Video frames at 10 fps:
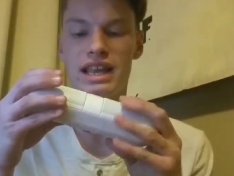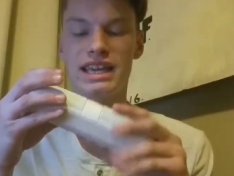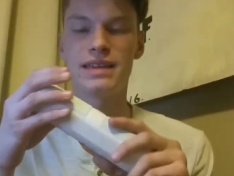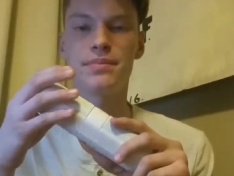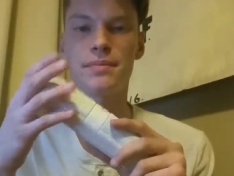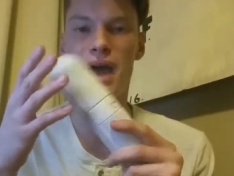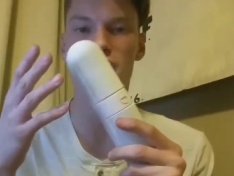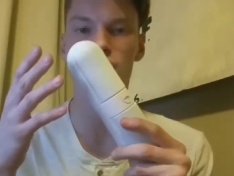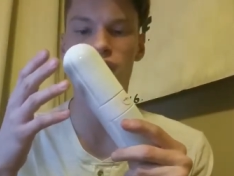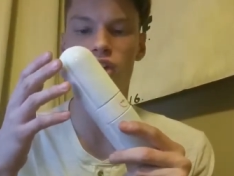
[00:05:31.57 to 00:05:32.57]
like keep the
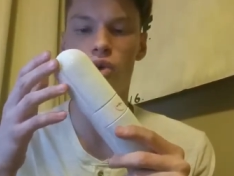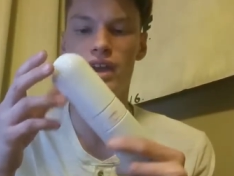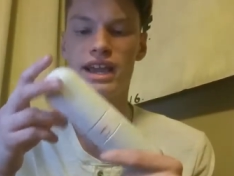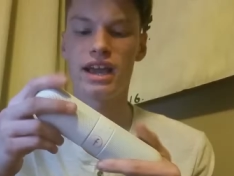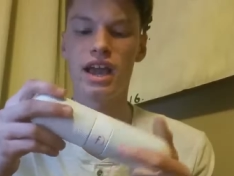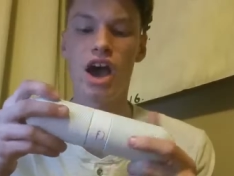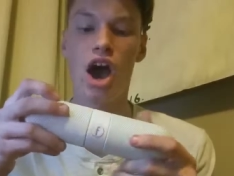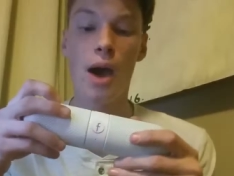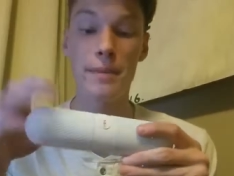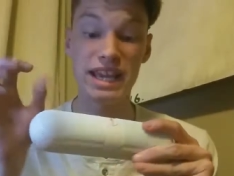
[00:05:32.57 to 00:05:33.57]
battery going.
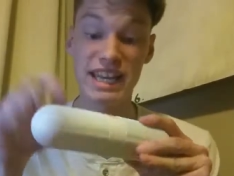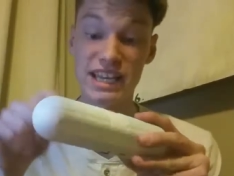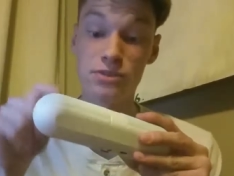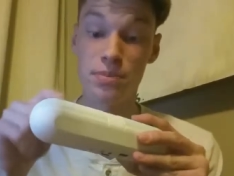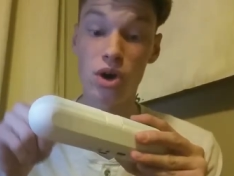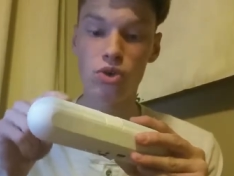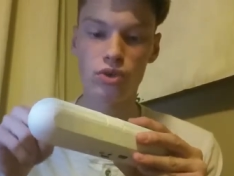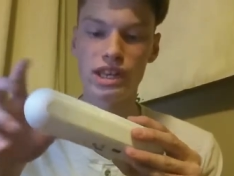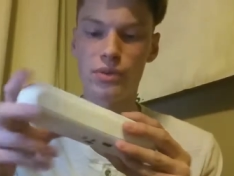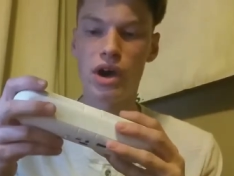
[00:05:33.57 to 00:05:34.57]
It is built
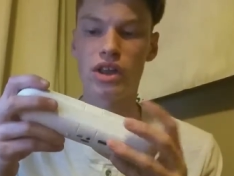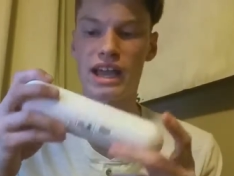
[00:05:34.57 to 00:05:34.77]
really well.